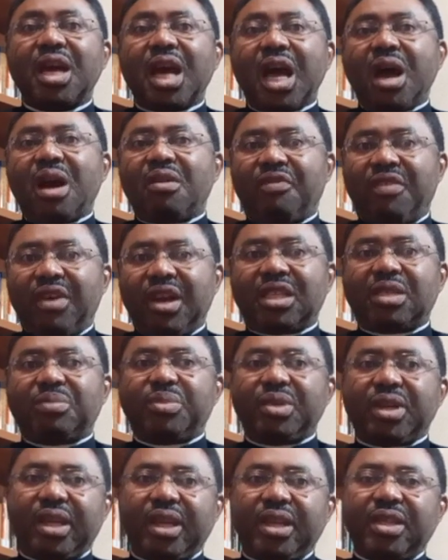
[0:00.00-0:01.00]
Our verse
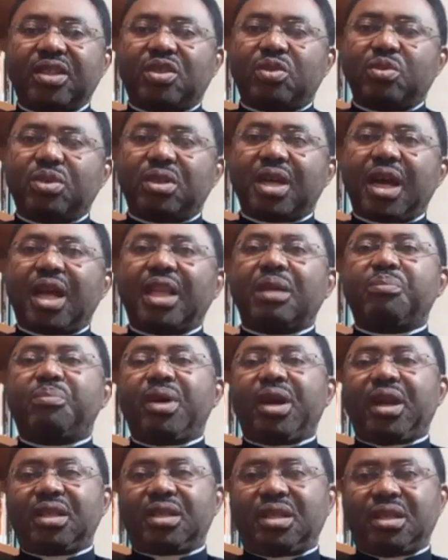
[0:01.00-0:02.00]
begins with an
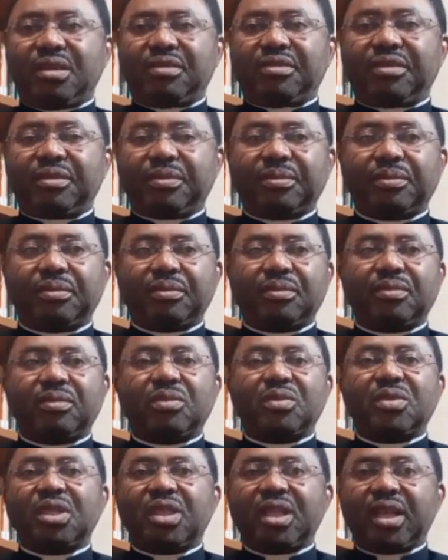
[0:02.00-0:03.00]
imperative:
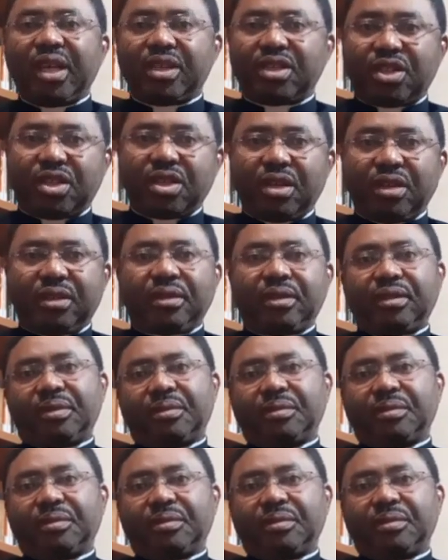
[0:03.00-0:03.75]
return.